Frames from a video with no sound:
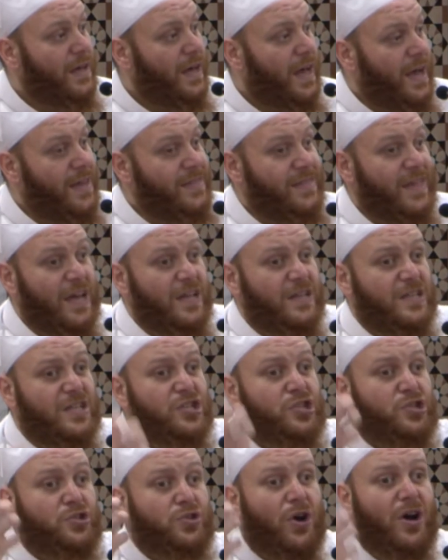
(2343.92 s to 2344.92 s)
and they
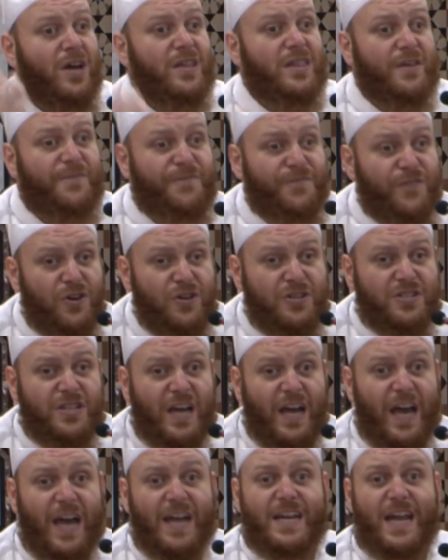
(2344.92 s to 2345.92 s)
destroy their
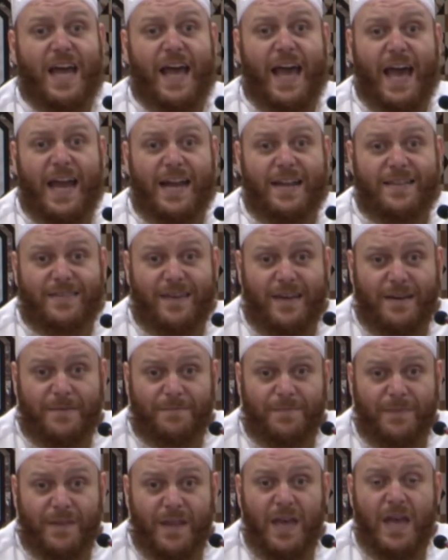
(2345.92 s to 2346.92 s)
future. And not only
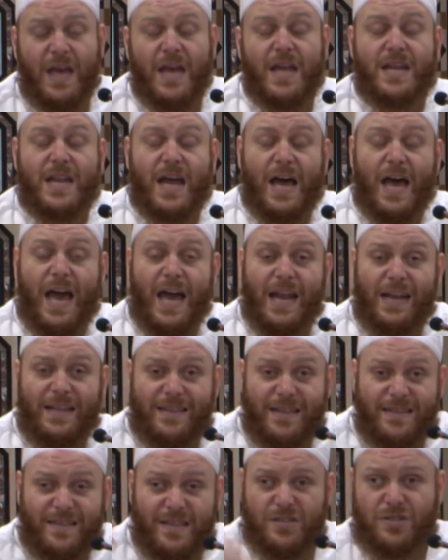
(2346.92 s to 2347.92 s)

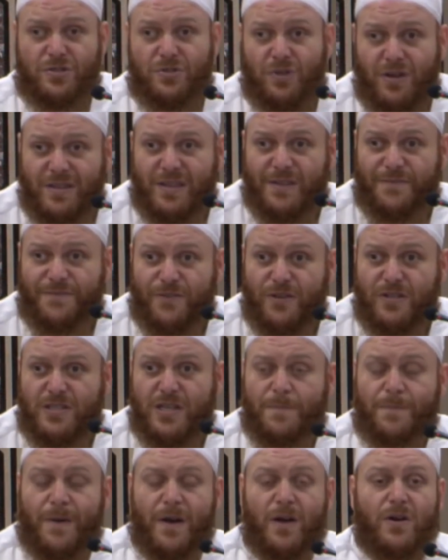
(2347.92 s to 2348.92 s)
they destroy their
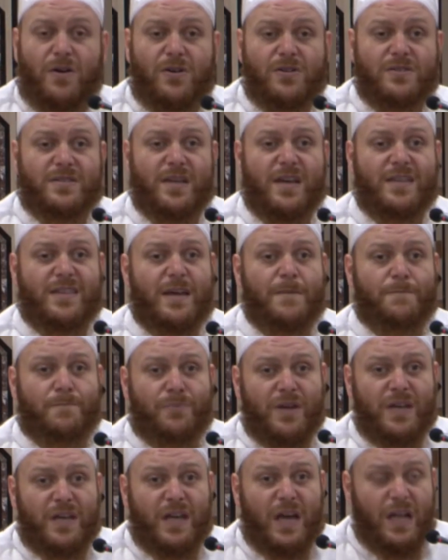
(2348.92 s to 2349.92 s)
future, but also they
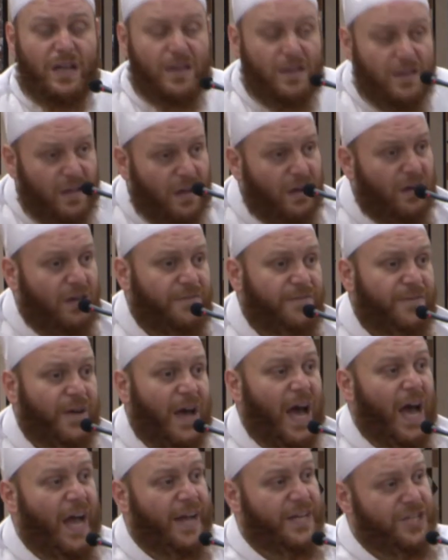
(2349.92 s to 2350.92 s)
bring a lot of
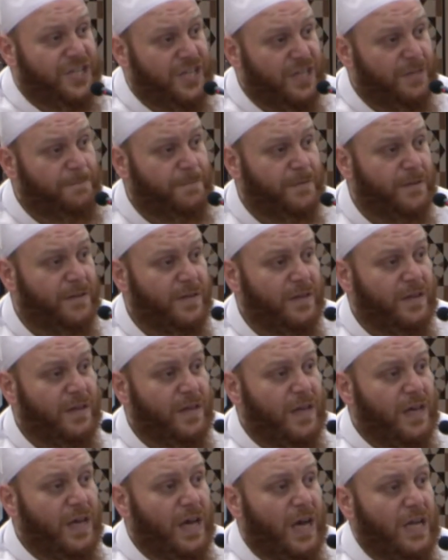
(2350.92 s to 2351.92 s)
hardship
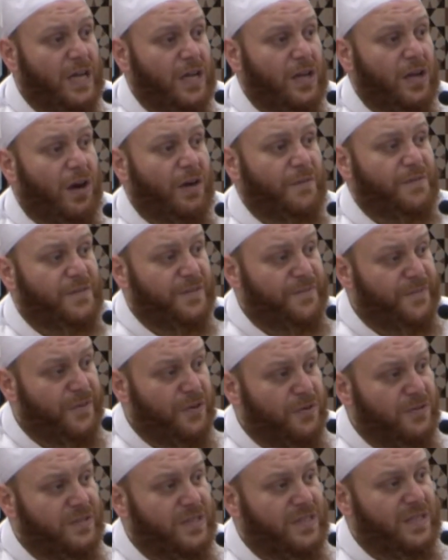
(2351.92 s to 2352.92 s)
and a lot of
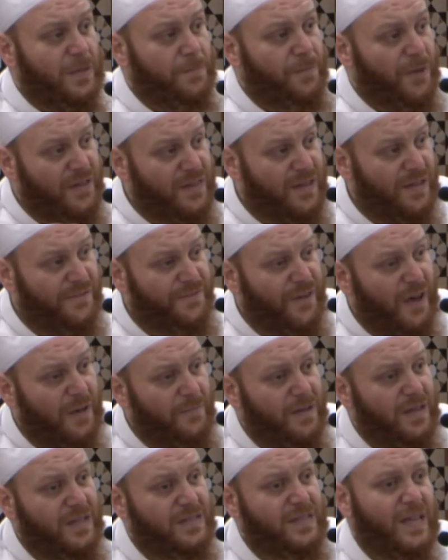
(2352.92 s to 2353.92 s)
difficulties upon their
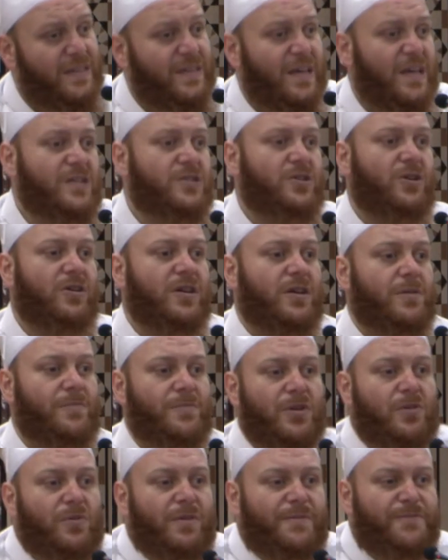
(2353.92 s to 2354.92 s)
families and the entire
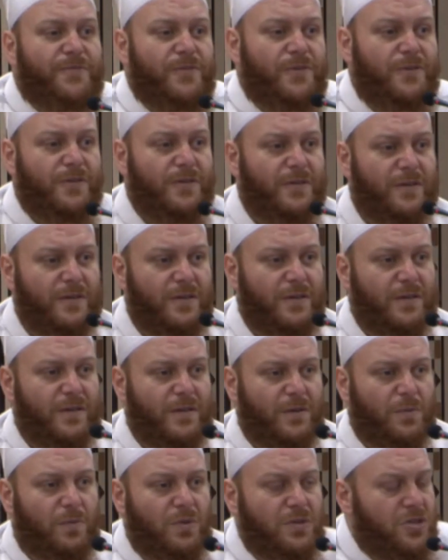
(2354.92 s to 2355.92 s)
community. What for?
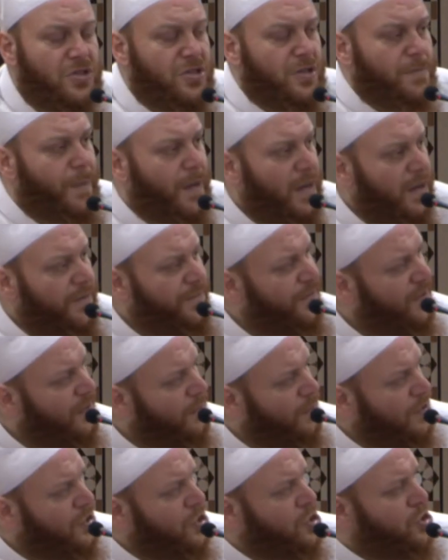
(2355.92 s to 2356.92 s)
What did you benefit?
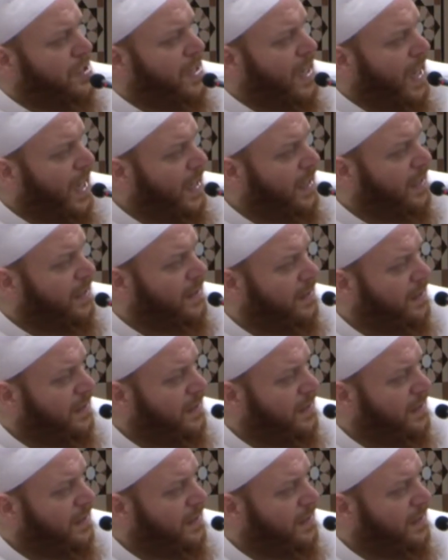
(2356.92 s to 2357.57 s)
What did you gain?